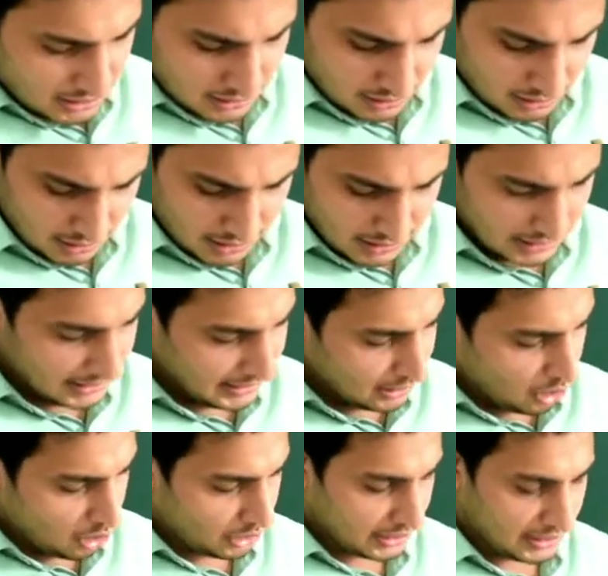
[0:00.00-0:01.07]
the green
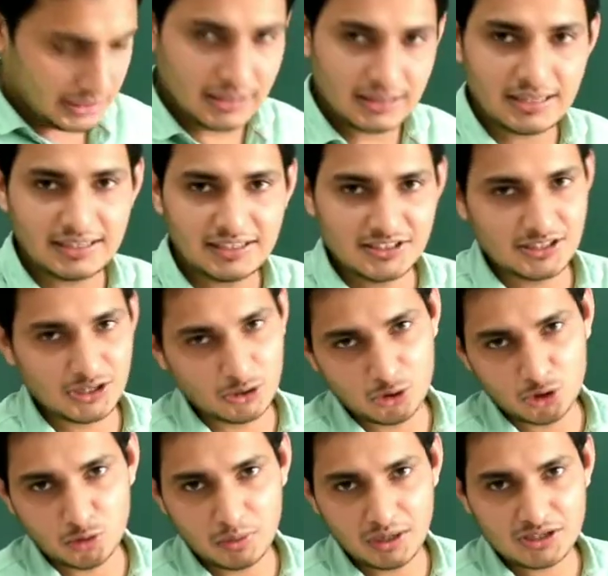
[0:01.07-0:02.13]
organelle, that is the
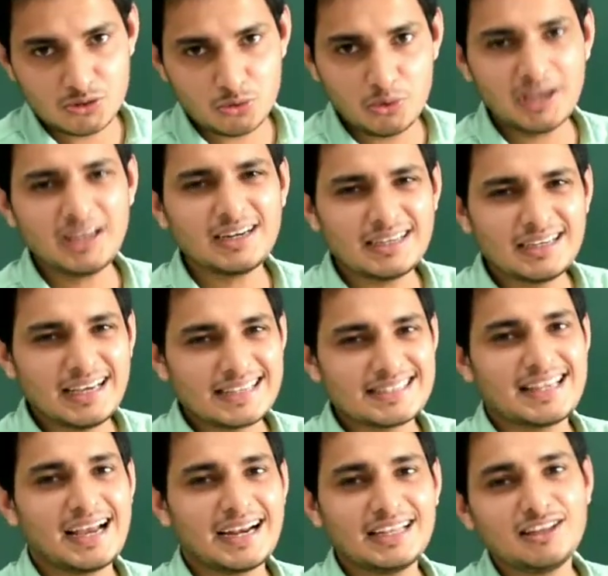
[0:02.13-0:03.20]
chloroplast, where
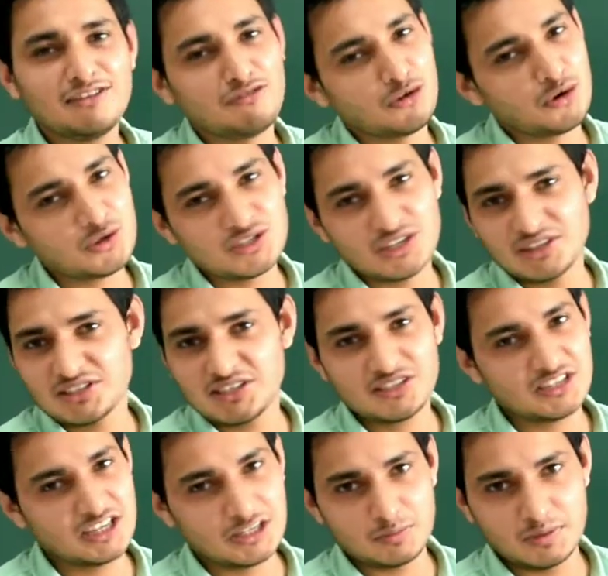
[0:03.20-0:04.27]
exactly the photosynthesis
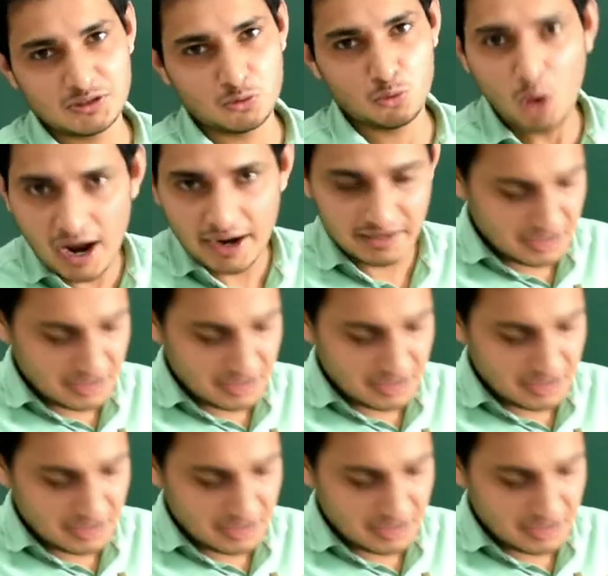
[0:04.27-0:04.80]
takes place. Why?